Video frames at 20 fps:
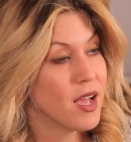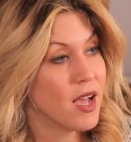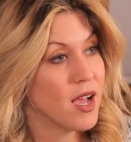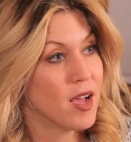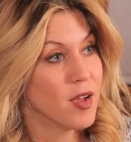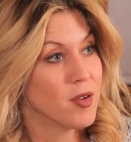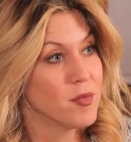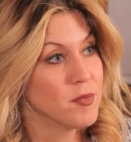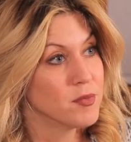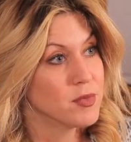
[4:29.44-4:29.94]

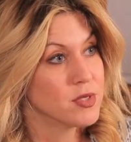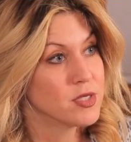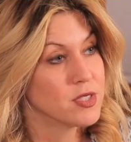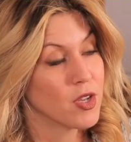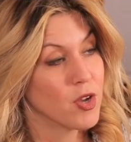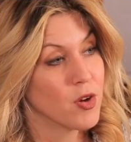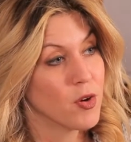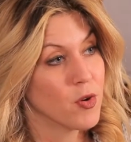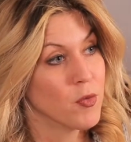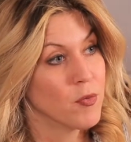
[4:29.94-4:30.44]
Um,
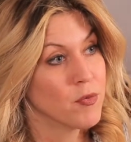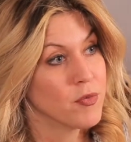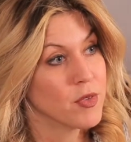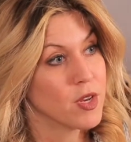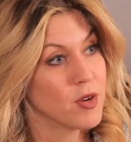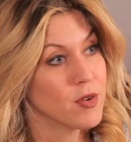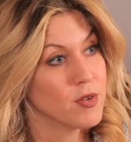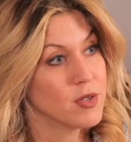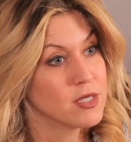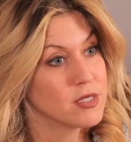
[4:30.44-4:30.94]
so
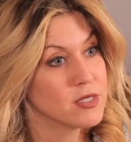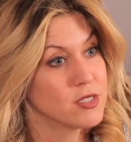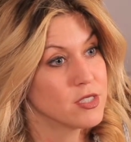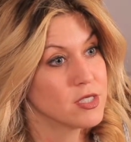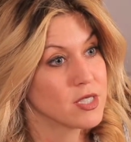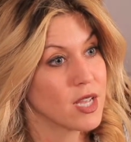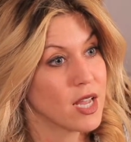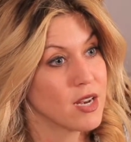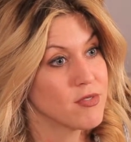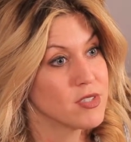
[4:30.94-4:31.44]
you know, it's
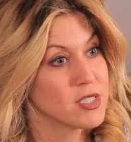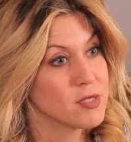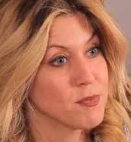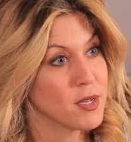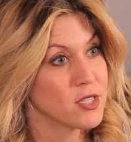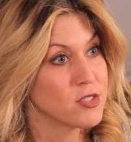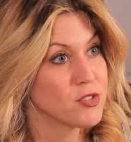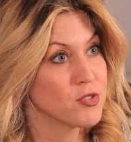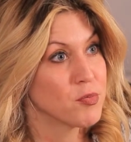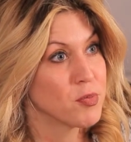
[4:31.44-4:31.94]
she's kind of a
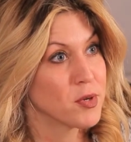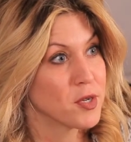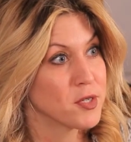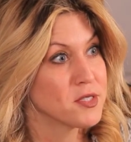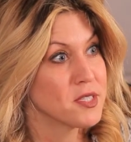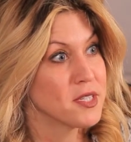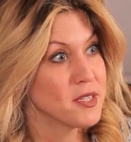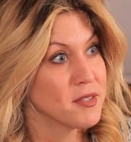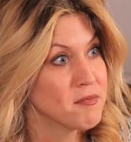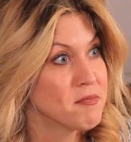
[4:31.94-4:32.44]
special
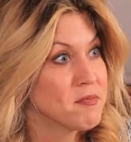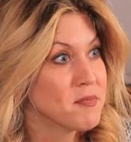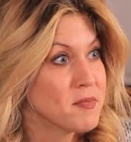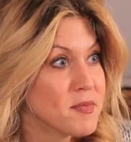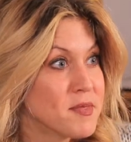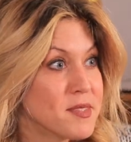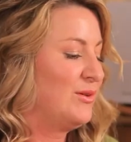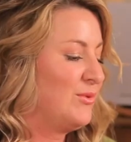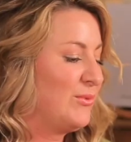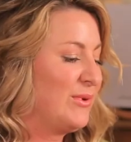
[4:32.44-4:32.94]
person.
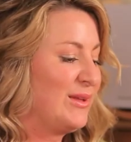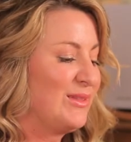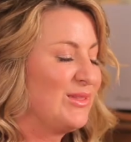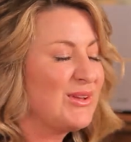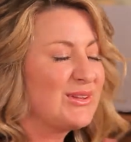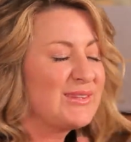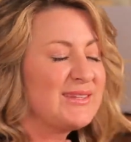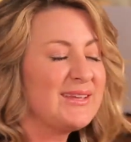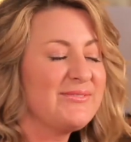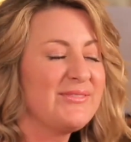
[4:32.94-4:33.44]
We
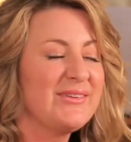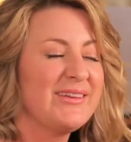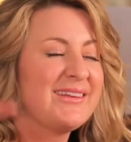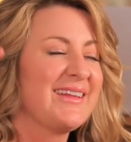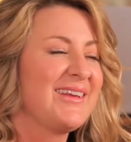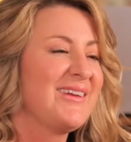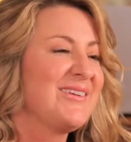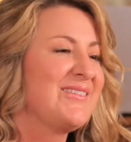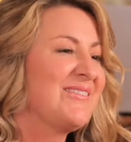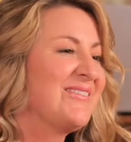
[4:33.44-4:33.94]
look different,
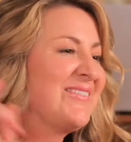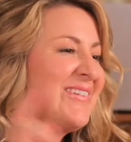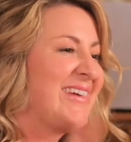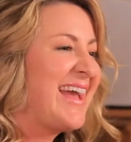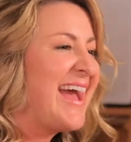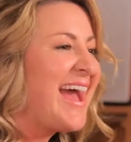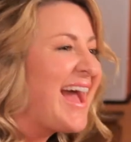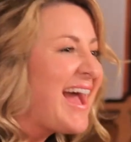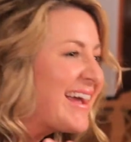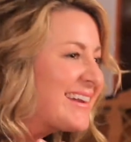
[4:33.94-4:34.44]
we
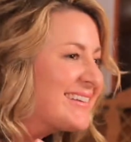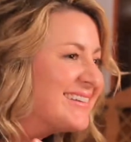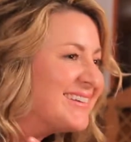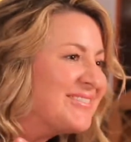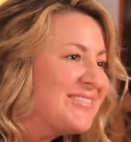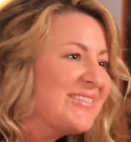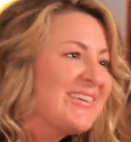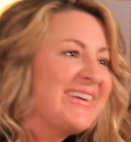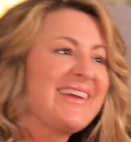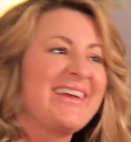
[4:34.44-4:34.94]
act
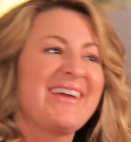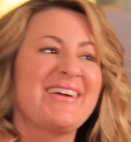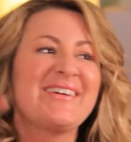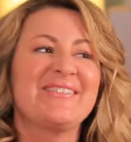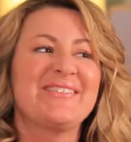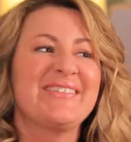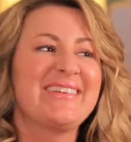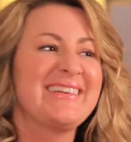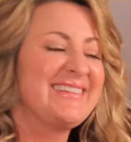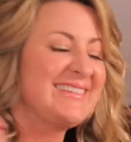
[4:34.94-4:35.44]
different,
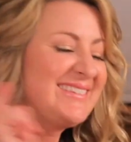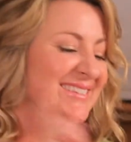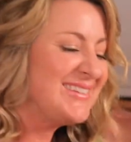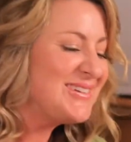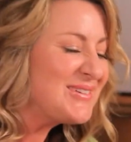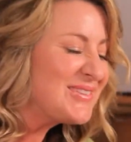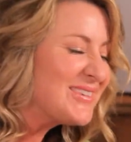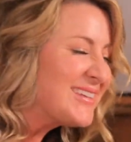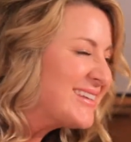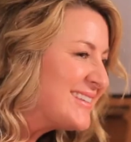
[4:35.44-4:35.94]
we
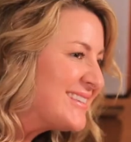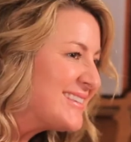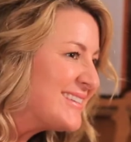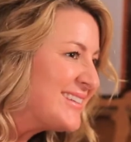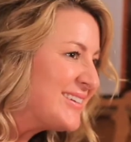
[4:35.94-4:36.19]
do things